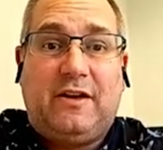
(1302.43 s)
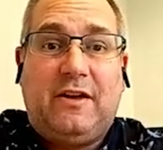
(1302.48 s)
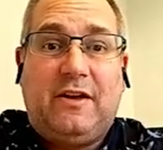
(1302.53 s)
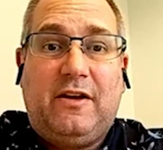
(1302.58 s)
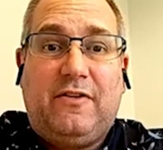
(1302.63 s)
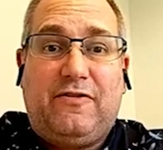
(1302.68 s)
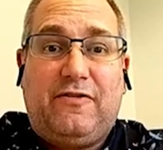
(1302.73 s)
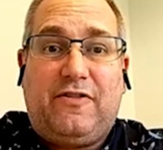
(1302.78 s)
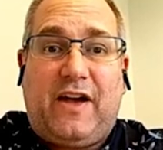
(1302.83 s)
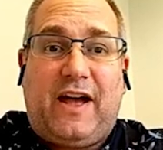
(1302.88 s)

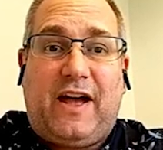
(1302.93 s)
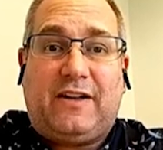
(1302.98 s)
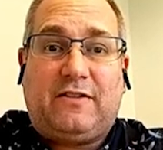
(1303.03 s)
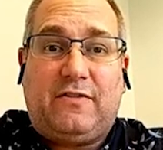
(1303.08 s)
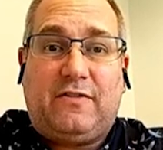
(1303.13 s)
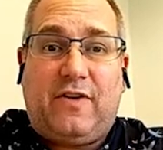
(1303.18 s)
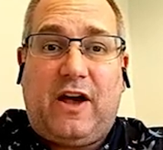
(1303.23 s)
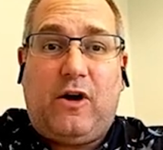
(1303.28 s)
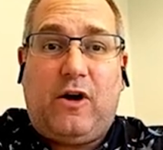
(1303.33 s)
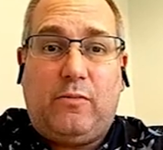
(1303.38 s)
fact
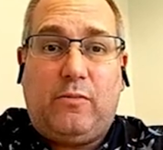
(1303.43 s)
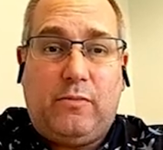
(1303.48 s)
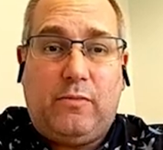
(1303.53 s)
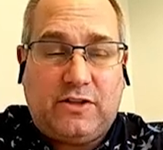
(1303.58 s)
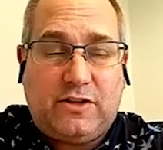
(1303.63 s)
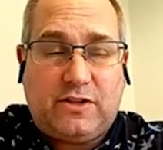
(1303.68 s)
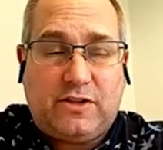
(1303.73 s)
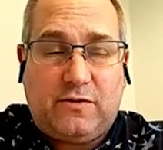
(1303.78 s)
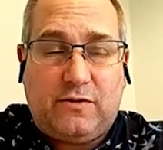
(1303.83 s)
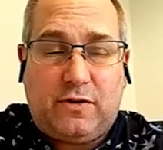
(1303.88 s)
of how
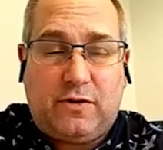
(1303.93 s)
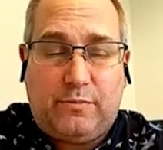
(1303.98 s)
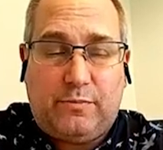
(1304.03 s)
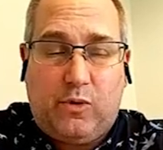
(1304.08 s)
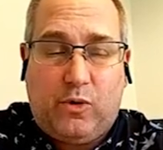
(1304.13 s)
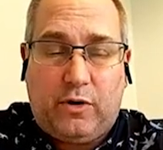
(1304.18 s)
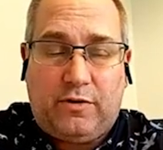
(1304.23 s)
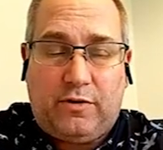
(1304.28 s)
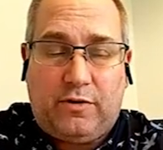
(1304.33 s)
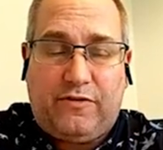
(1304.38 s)
much of an
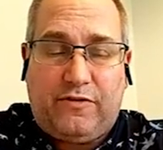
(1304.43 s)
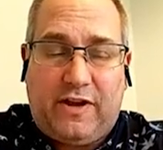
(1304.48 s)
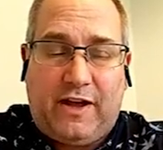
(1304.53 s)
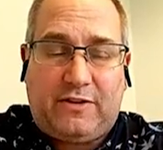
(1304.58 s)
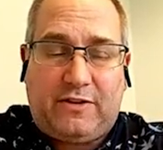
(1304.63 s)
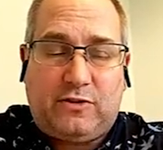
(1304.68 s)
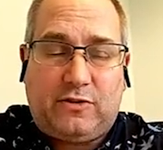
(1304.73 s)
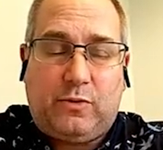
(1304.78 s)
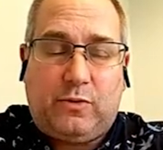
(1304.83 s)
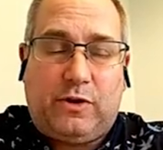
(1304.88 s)
important
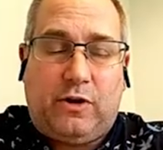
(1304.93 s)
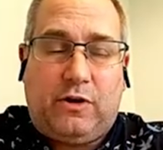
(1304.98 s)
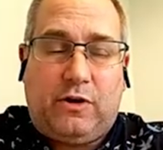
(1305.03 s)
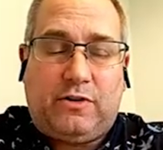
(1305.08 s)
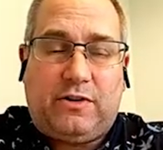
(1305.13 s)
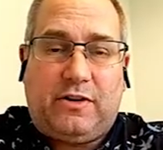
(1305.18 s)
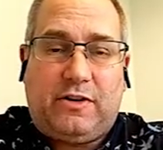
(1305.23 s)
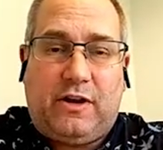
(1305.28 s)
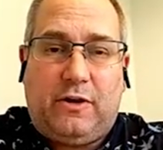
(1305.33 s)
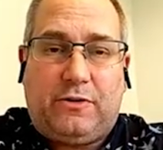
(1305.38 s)
factor we are
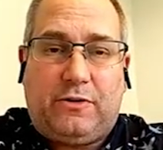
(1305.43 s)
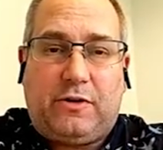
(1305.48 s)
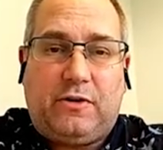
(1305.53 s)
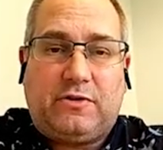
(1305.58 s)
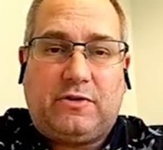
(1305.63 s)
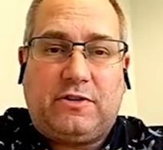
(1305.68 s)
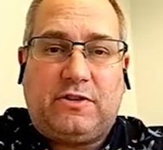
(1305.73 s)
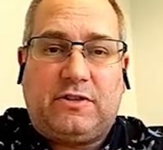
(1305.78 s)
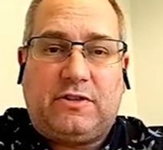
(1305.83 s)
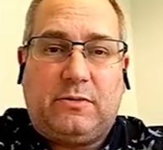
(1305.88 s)
for the healthcare
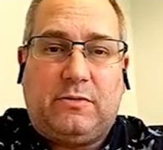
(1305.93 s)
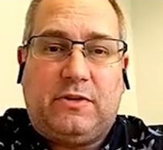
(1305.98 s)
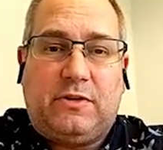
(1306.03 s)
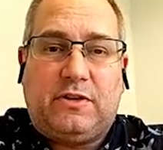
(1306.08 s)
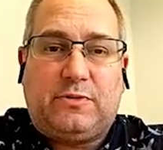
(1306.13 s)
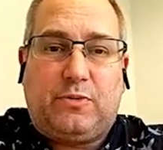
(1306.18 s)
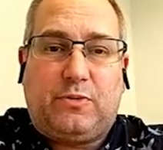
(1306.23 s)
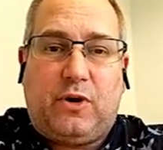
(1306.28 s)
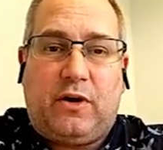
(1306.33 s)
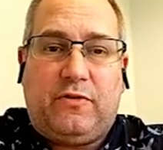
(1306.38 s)
system in
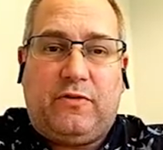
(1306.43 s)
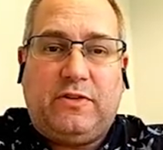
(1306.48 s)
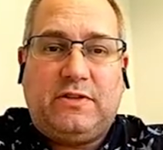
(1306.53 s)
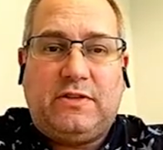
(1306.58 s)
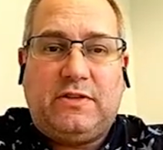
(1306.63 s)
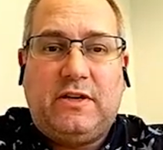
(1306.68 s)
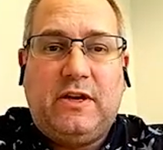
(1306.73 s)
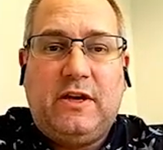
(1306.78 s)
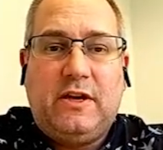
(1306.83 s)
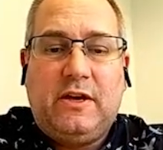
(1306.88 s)
this
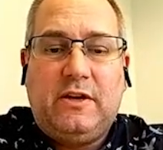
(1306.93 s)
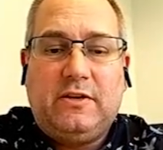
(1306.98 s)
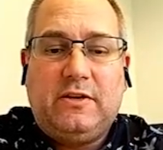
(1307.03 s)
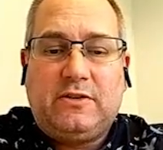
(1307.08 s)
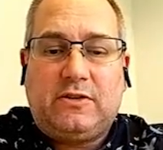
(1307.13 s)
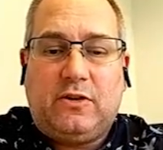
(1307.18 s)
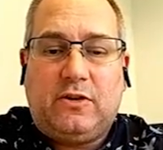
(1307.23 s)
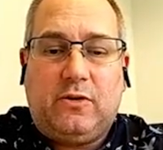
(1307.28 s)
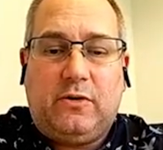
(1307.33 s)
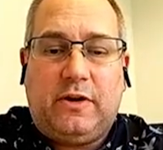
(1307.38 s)
province.
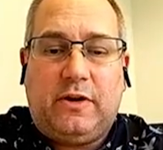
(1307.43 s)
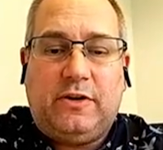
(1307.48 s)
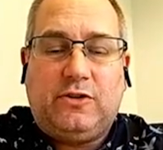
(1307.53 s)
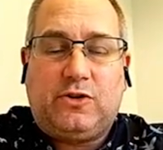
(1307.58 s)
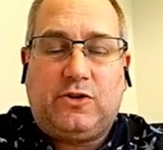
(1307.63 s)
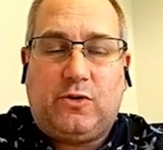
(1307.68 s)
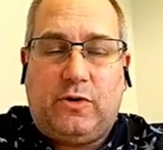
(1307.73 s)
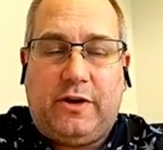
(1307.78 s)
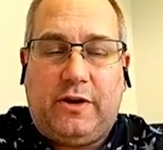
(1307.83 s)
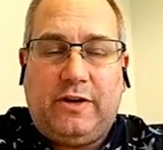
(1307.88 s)
So
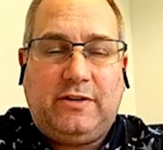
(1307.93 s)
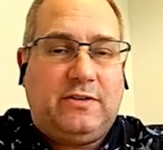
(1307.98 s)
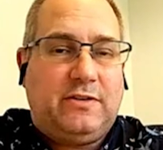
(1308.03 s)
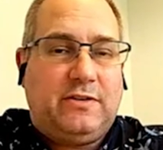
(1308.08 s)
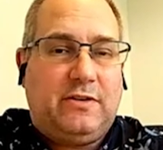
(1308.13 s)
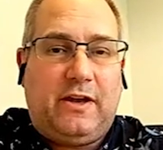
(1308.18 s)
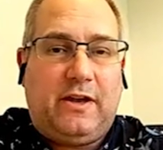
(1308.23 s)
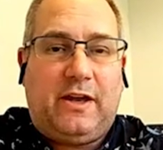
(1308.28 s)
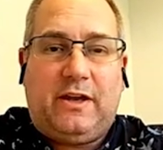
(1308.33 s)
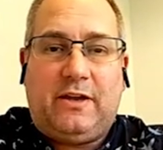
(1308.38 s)
enjoy it,
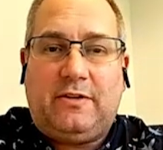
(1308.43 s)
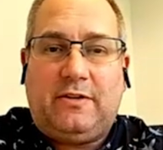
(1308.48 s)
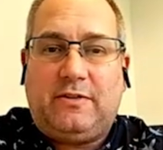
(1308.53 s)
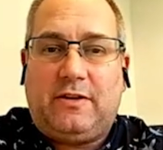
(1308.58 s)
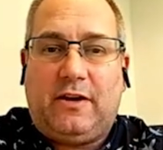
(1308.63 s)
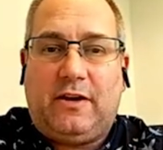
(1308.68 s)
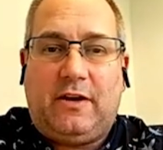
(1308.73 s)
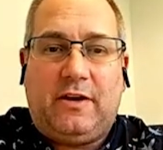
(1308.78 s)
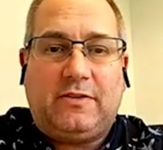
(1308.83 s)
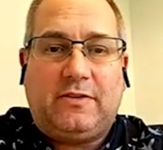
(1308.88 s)
and
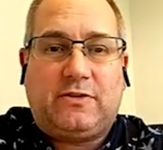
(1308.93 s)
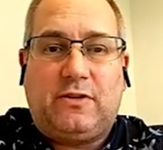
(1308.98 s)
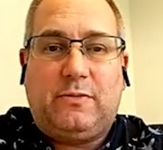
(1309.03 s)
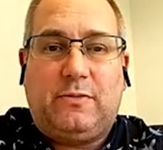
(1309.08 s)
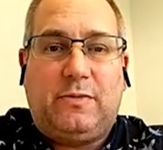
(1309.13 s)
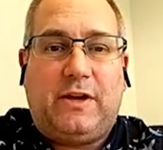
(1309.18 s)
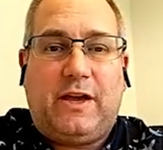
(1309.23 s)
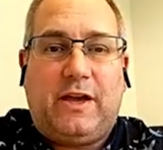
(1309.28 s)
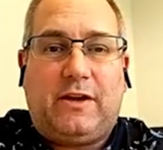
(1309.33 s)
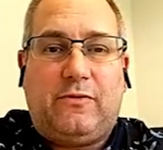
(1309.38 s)
it's going to
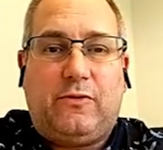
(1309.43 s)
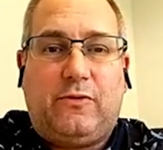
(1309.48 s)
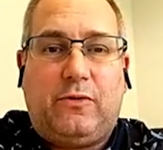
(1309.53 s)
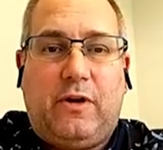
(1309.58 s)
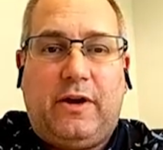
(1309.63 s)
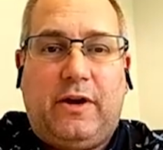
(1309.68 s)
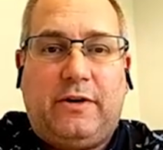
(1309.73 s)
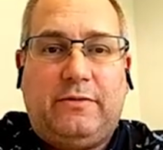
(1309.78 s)
be a heck of a ride.